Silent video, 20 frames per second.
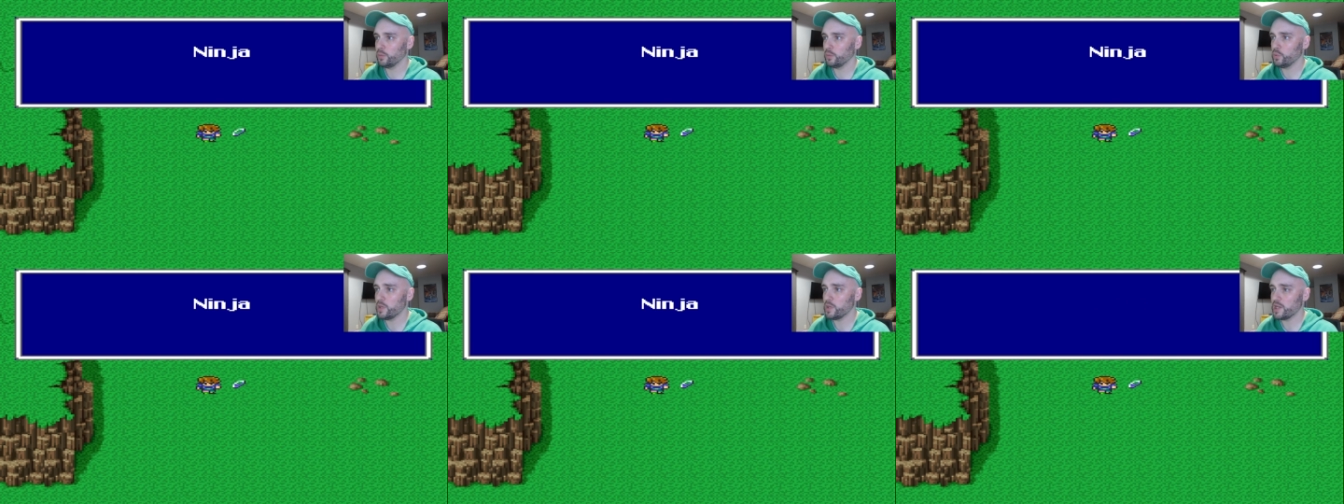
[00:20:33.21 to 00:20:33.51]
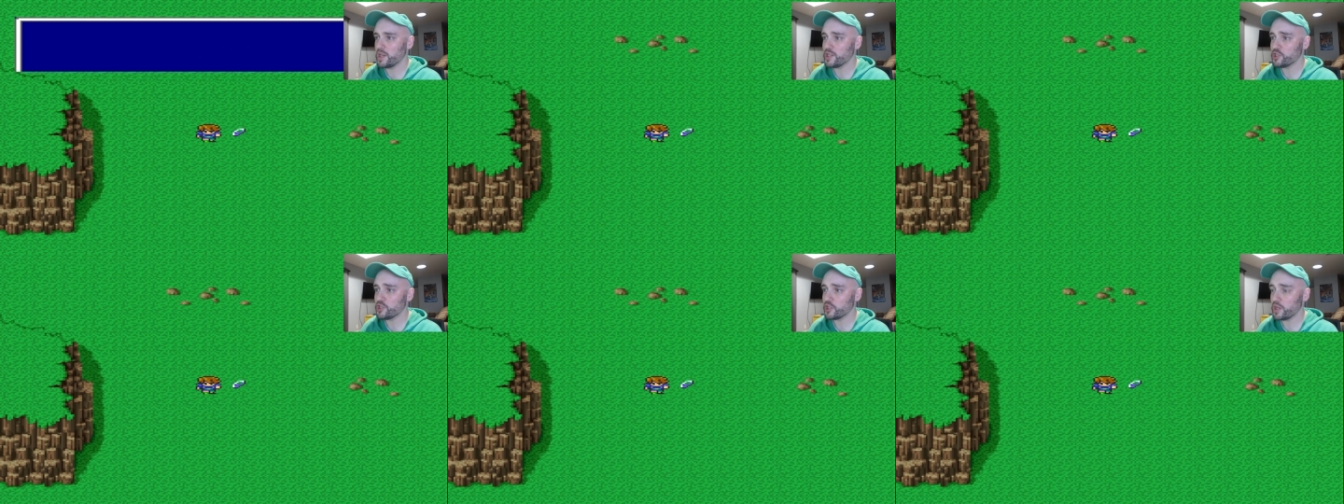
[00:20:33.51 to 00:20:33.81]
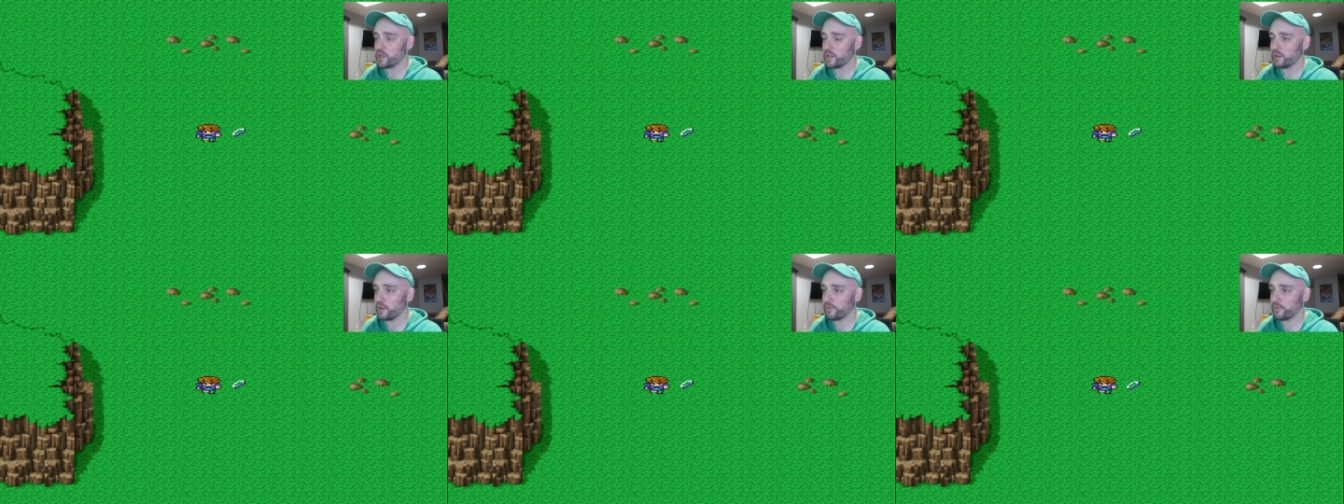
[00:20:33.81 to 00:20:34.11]
Ooh, a ninja,
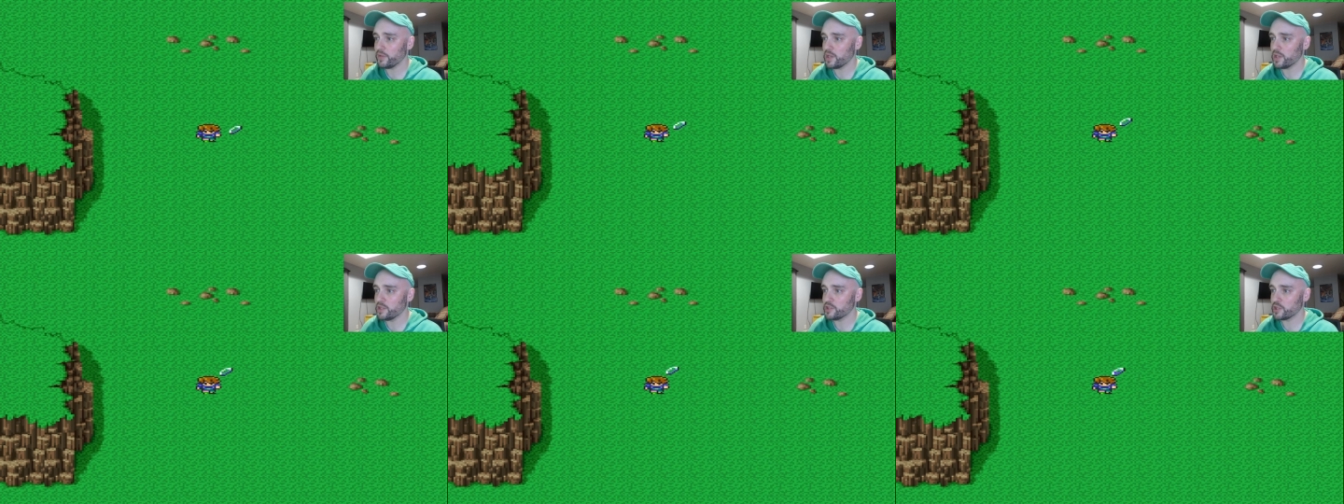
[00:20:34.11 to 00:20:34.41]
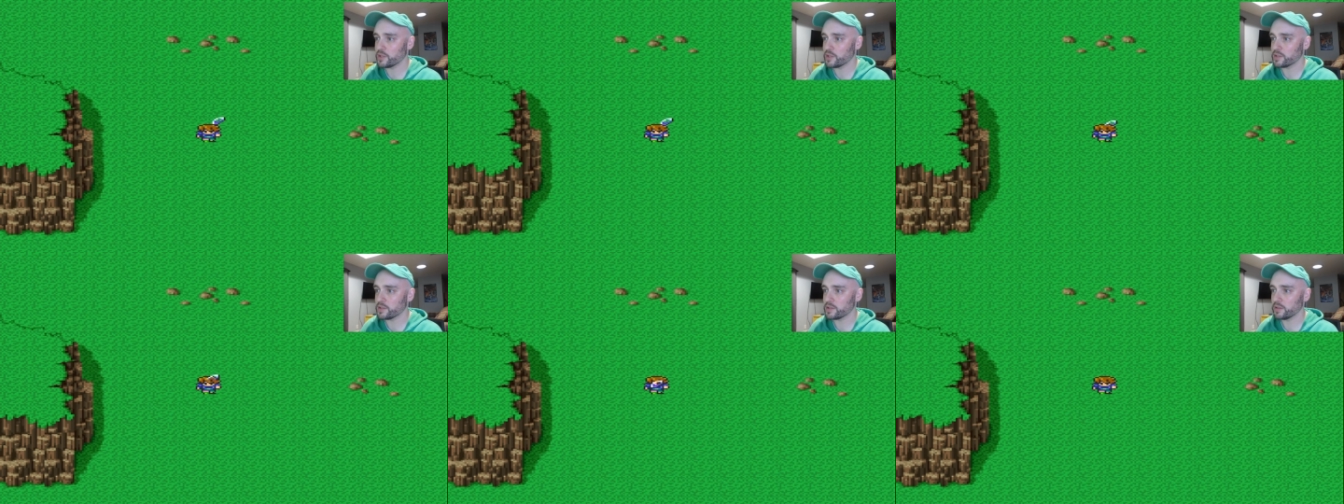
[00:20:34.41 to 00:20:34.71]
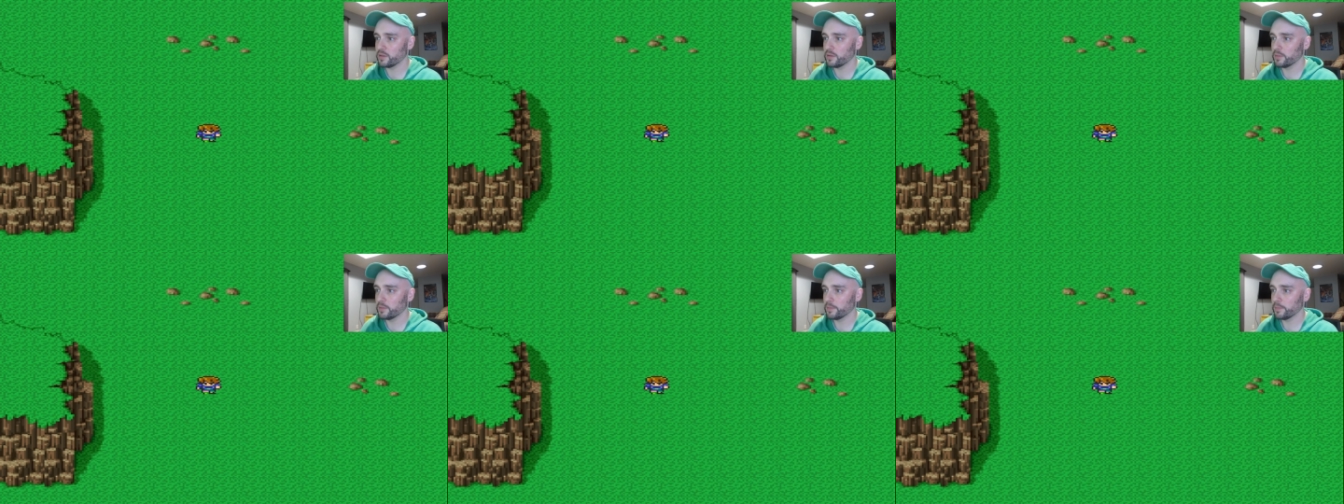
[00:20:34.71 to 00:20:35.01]
I love
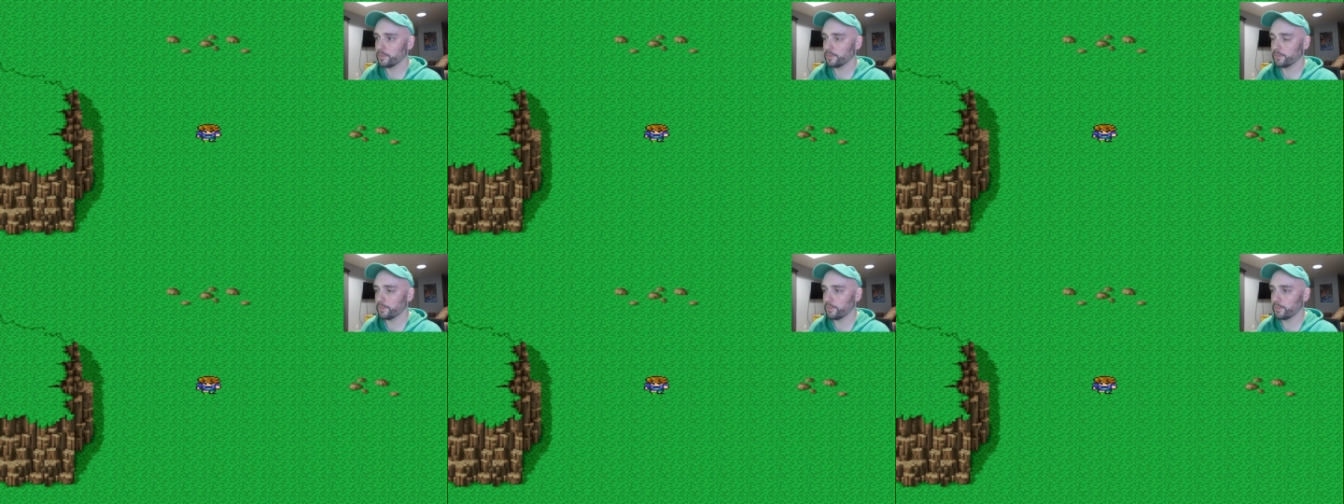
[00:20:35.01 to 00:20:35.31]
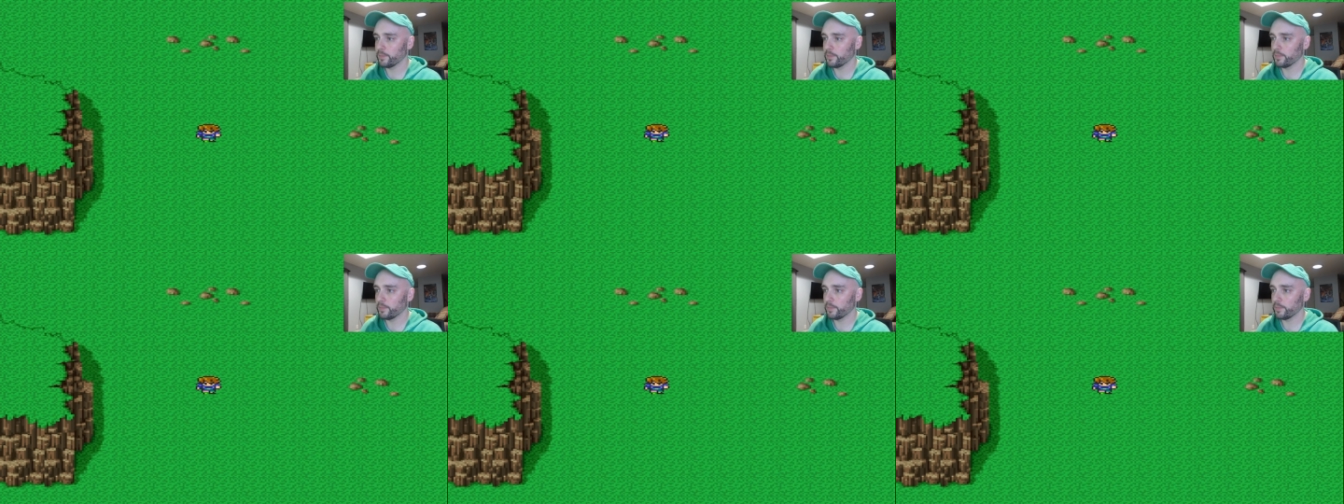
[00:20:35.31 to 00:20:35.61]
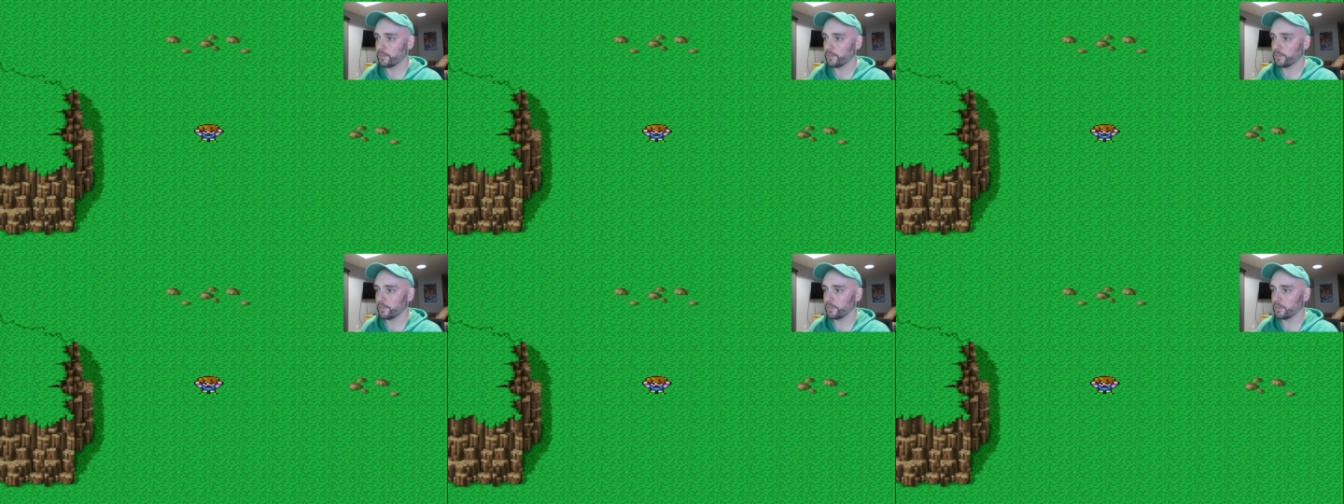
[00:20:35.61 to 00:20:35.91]
ninjas!
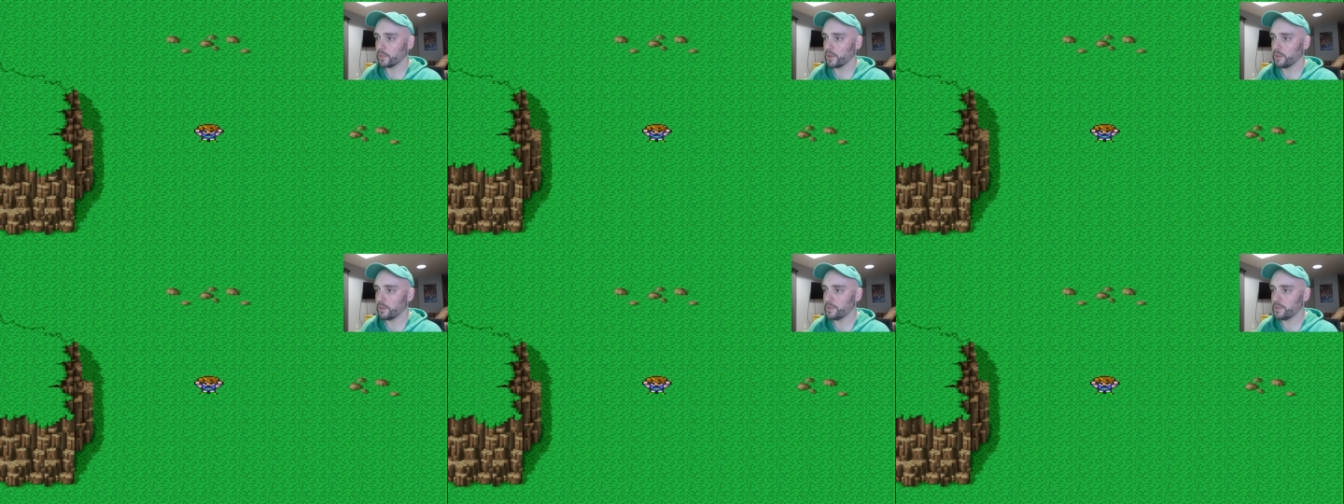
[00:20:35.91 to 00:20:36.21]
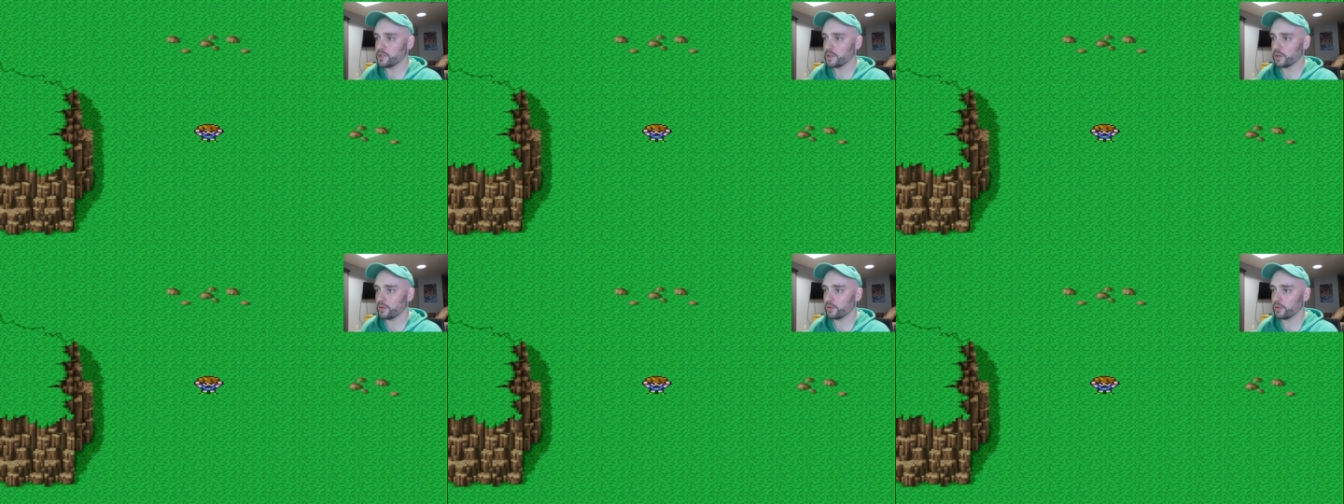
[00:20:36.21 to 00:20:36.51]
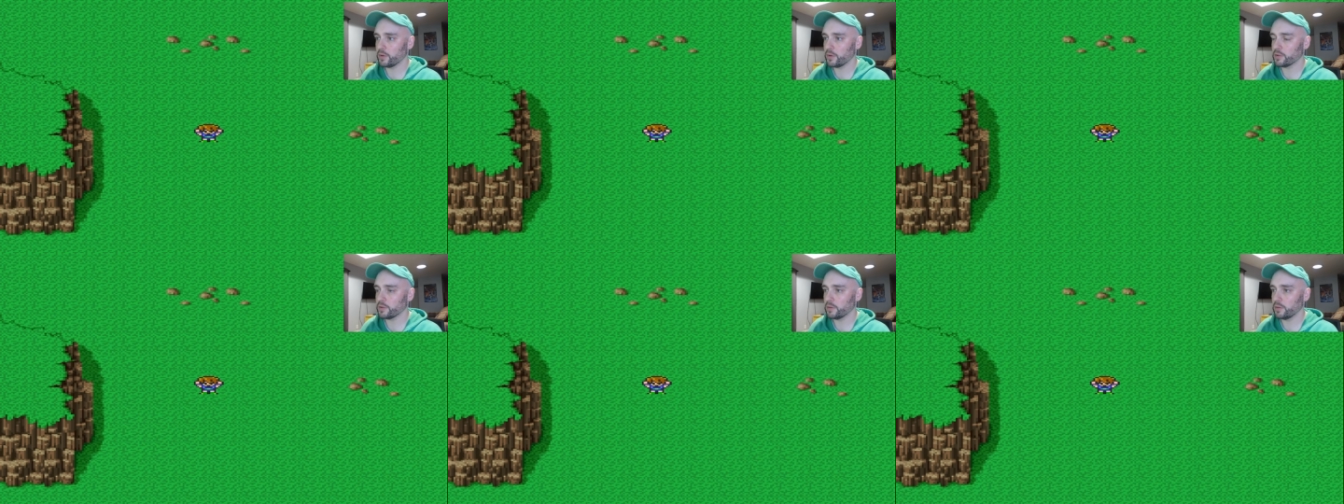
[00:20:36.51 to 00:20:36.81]
It means I can throw,